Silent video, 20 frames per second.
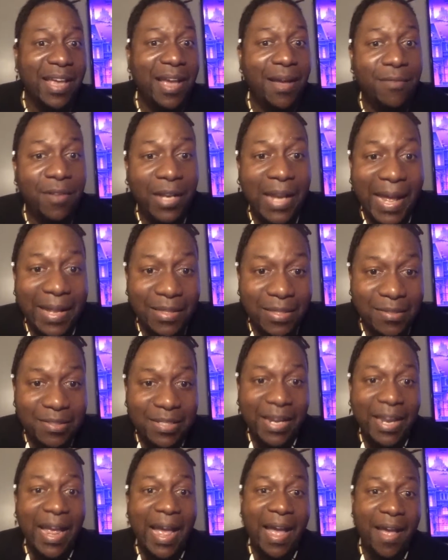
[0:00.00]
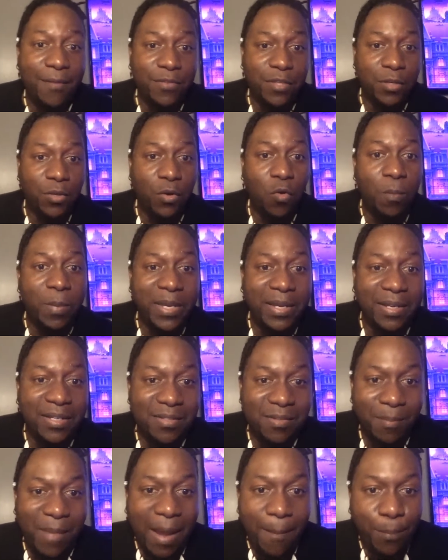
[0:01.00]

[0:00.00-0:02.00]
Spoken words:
have a lot to say. I have to go because my